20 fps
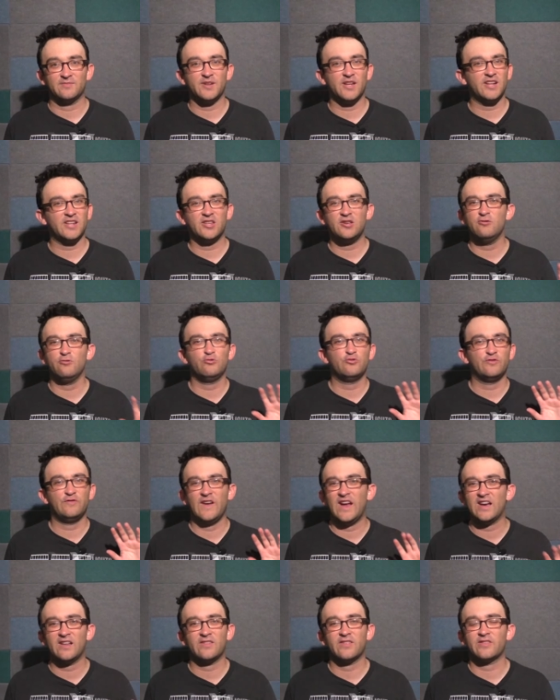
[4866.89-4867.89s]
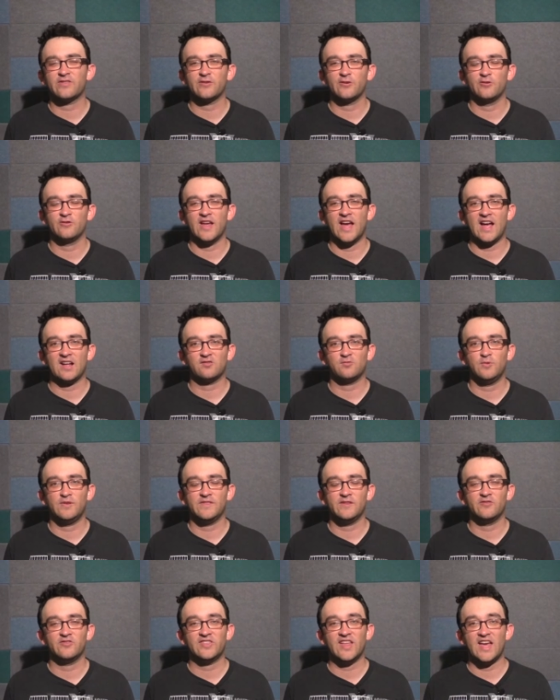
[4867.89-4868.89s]
I'm not a huge fan of the third act
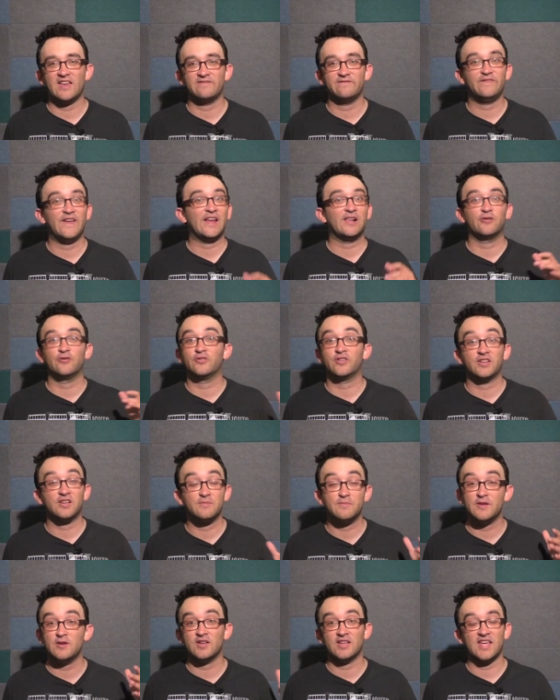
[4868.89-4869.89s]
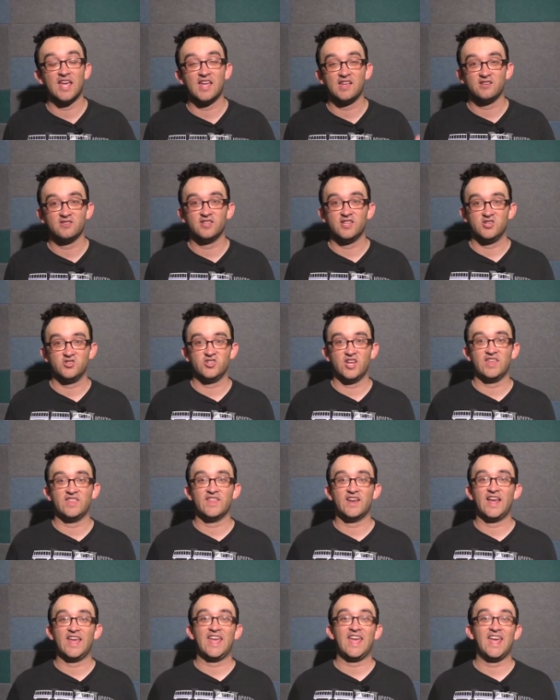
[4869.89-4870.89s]
when there's that failure to communicate cliche
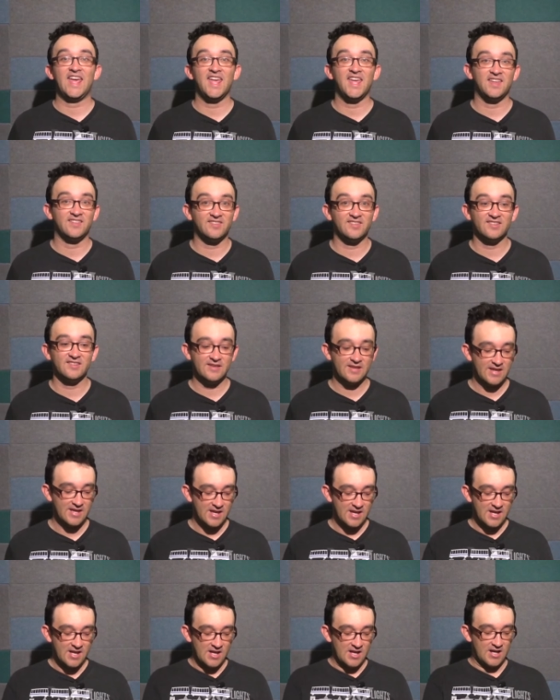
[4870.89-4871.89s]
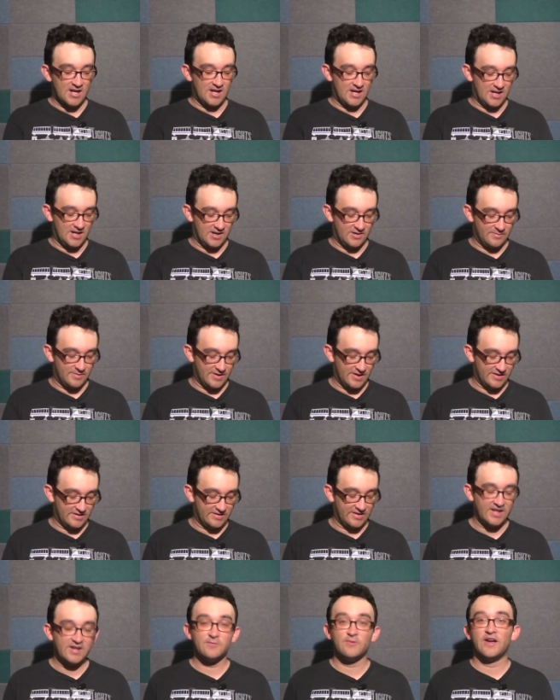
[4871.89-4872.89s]
that I hate. Uh, uh,
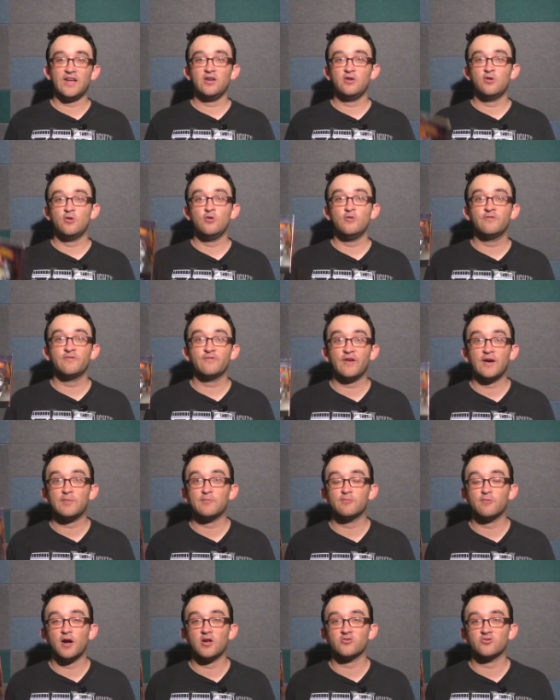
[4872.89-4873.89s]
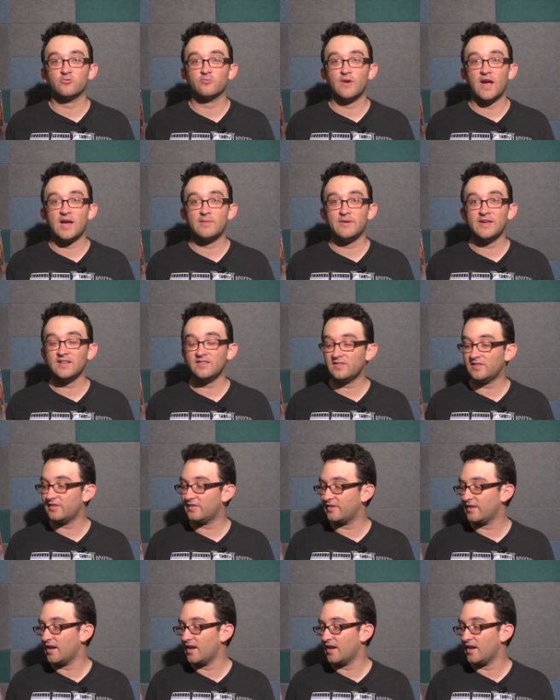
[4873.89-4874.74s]
but anyway, Who Framed Roger Rabbit?